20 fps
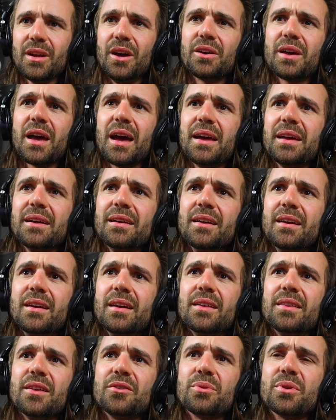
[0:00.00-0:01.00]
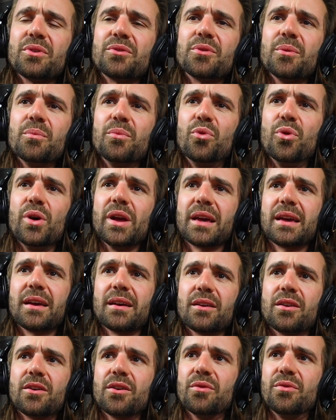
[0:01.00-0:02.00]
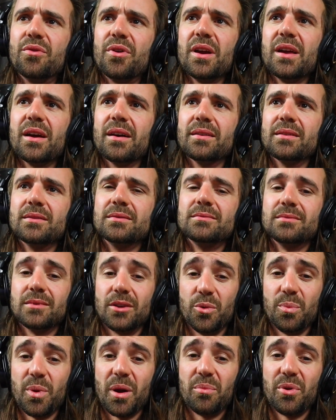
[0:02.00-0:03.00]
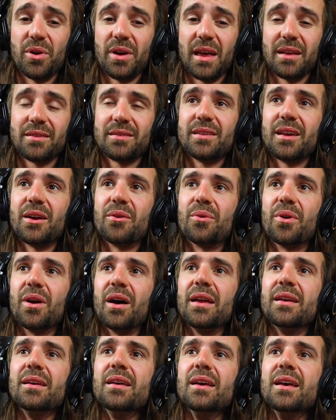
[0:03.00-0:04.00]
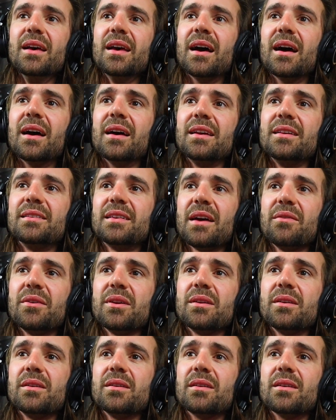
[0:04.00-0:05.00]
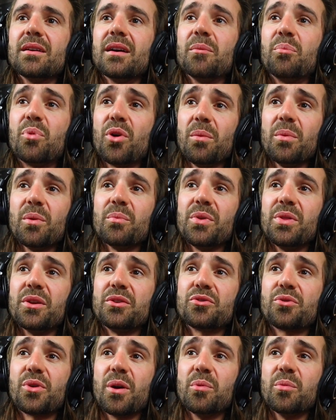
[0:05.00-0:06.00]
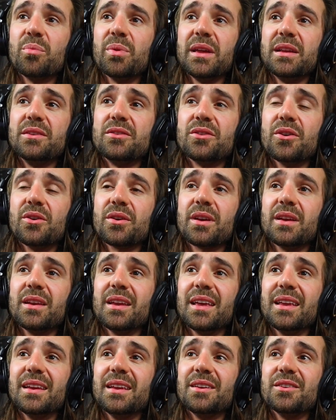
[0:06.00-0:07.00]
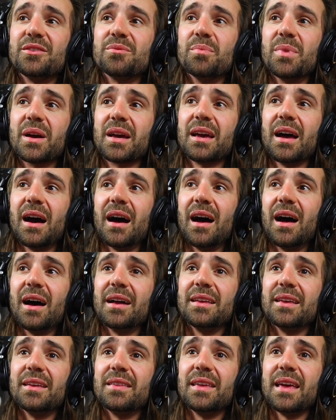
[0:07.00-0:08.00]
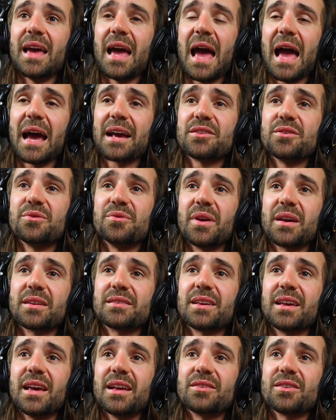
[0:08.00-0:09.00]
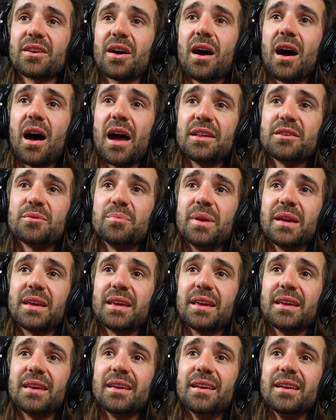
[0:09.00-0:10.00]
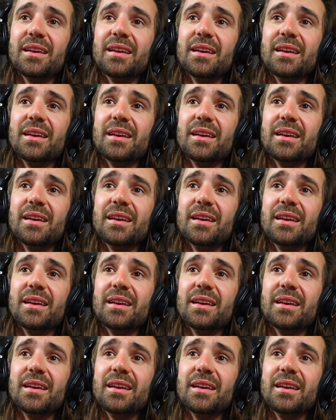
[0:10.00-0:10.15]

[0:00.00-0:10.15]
Okay, this one's from Rick Cavria. I hope I pronounced that right. He's having a problem with the treble bleed circuit in his McCarty. The Axe-Fx gets ice picky.